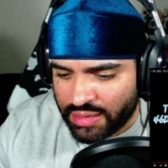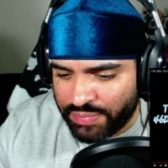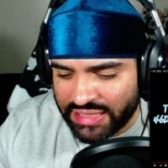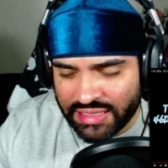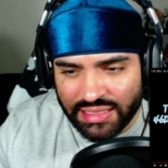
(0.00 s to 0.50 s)

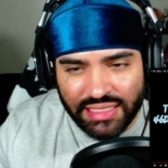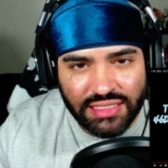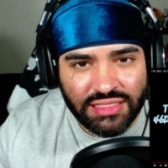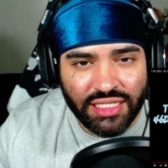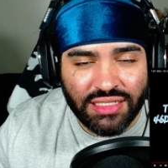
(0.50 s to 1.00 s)
Basically,
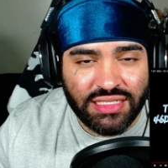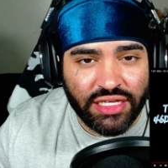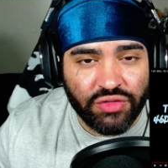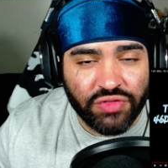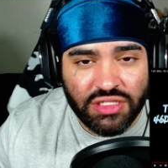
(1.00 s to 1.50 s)
he's trying to say
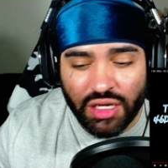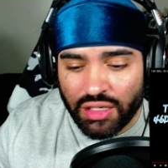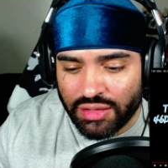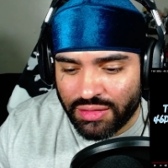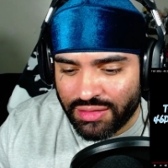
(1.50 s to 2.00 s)
you
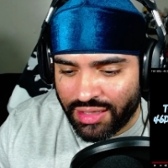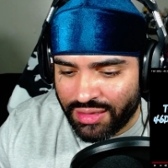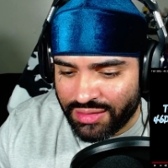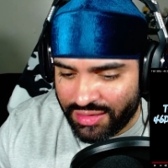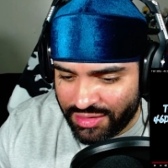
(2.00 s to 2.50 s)
retarded. Hold up,
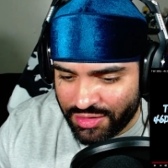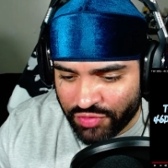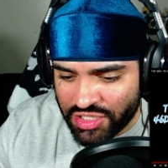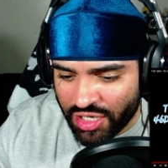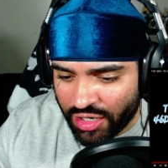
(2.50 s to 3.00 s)
hold up. You
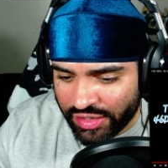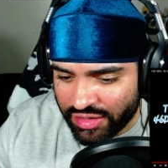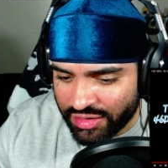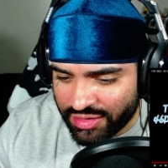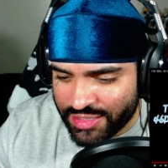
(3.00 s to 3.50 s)
retarded
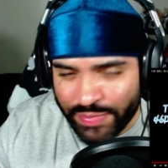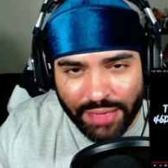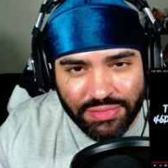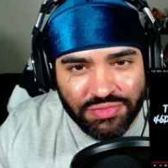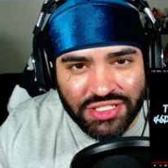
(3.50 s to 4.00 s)
because
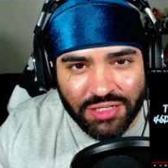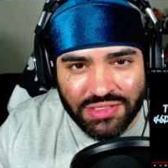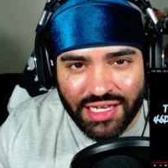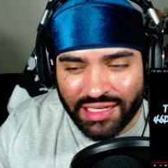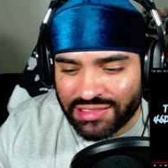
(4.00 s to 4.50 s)
Bobby Boucher was
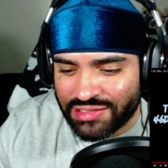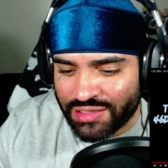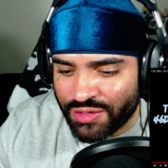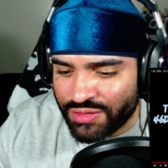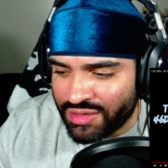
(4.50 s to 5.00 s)
kind of
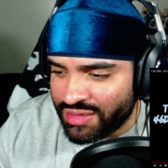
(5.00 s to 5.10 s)
slow.